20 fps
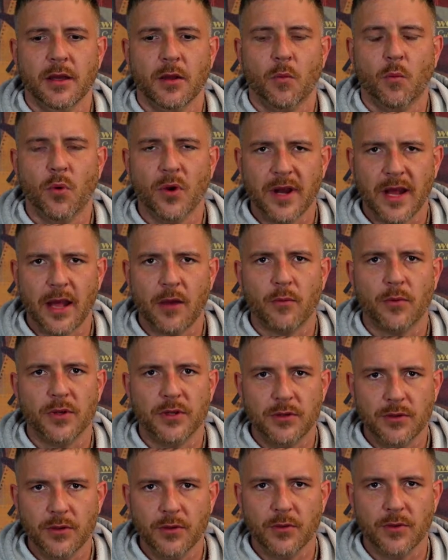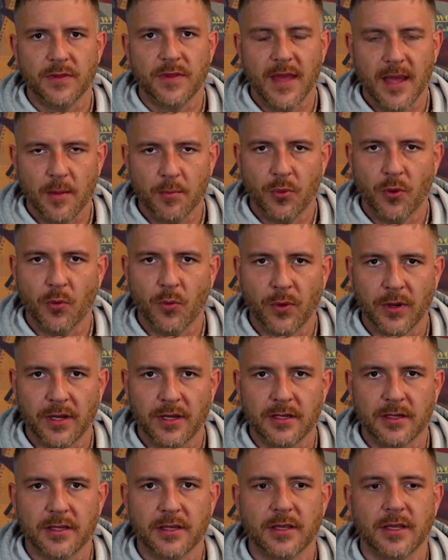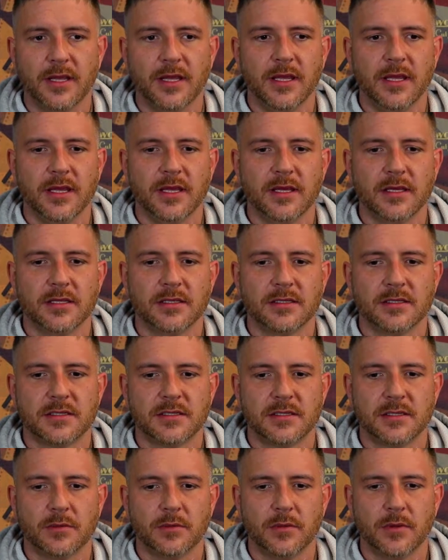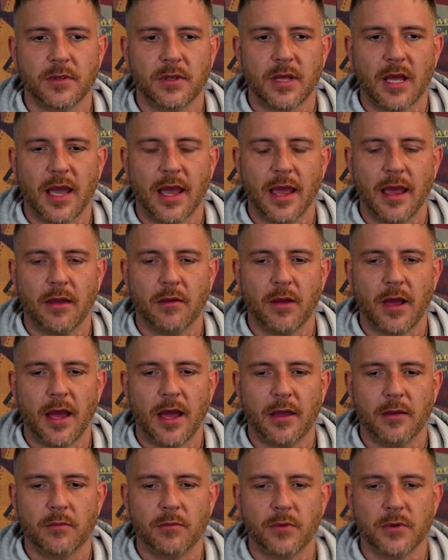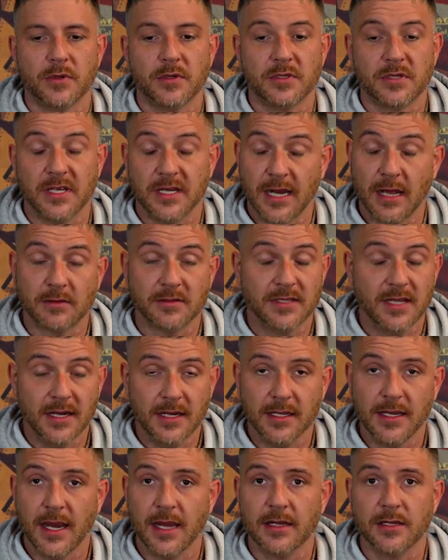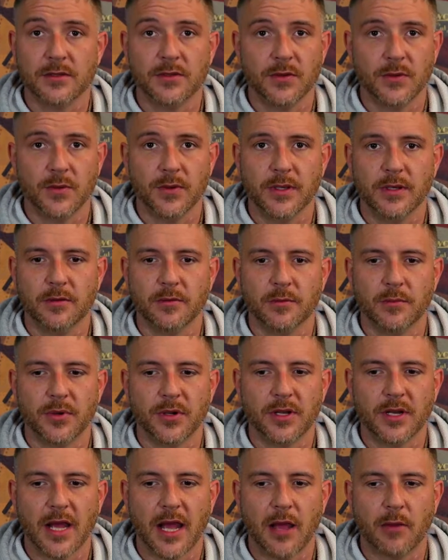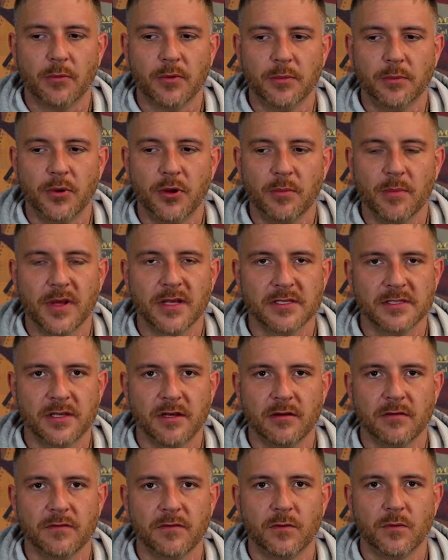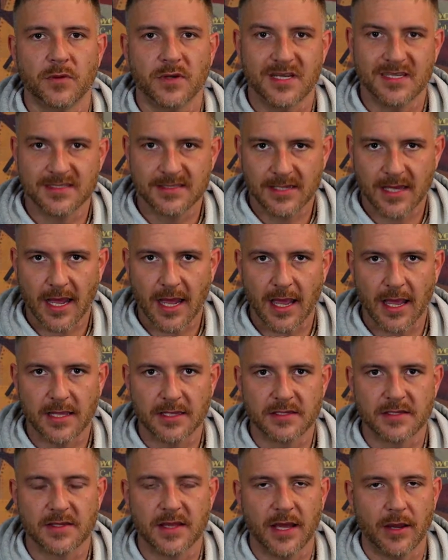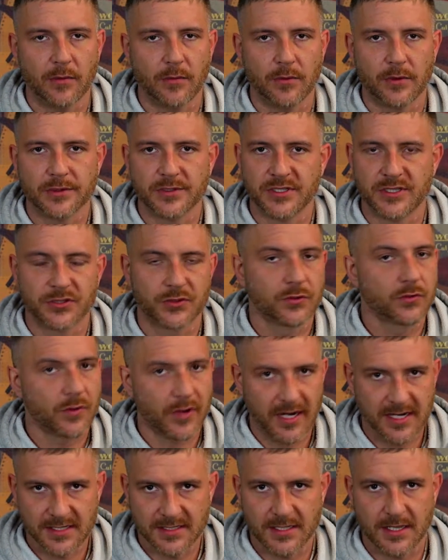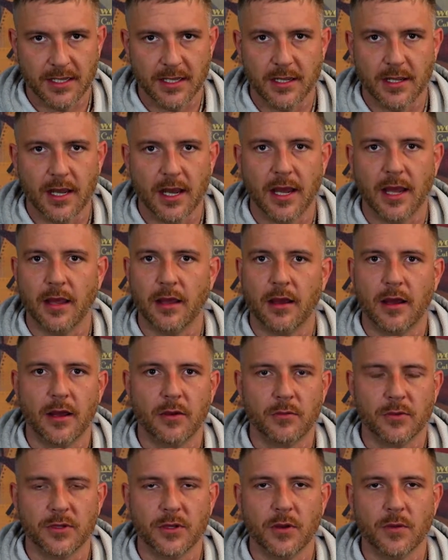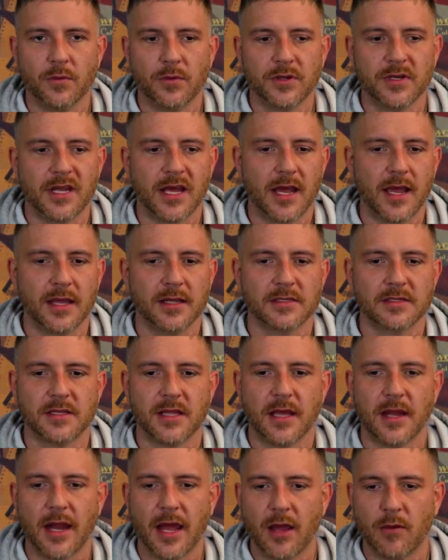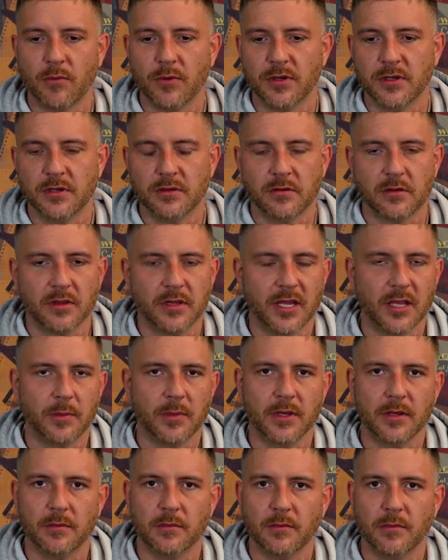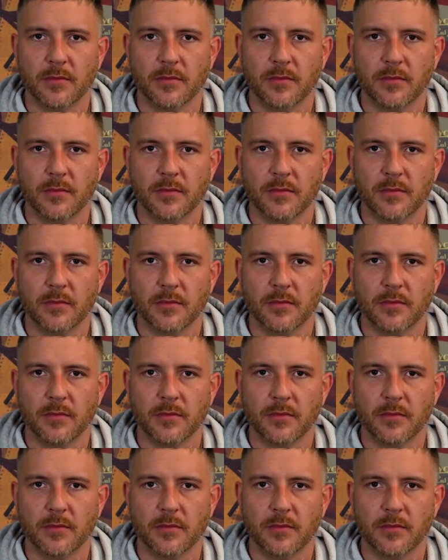what I would do at that point is I was dedicated to it, but I would put myself on these diets that were just crazy. I would go on diets that I would limit